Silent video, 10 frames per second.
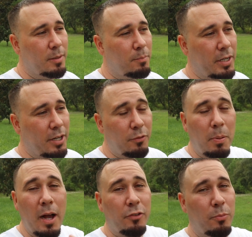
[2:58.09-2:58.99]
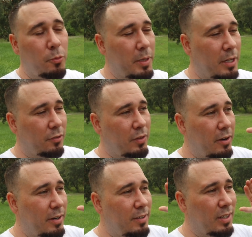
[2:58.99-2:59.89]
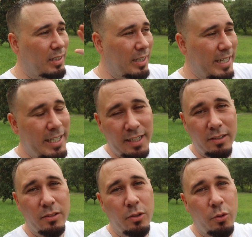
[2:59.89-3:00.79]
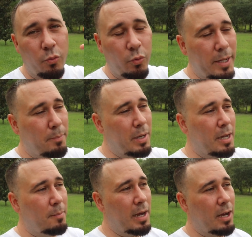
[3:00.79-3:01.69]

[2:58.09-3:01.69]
but it is possible because there is a lake right behind my